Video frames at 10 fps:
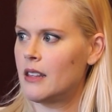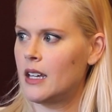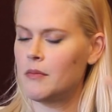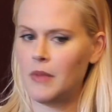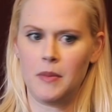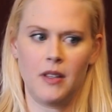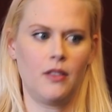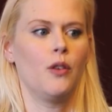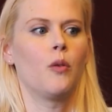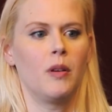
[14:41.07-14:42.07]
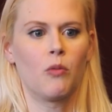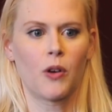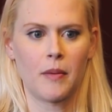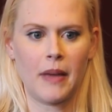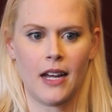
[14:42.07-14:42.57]
that maybe you'll be more
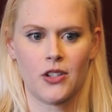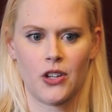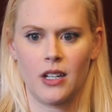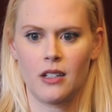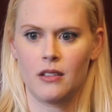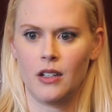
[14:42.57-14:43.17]
compassionate,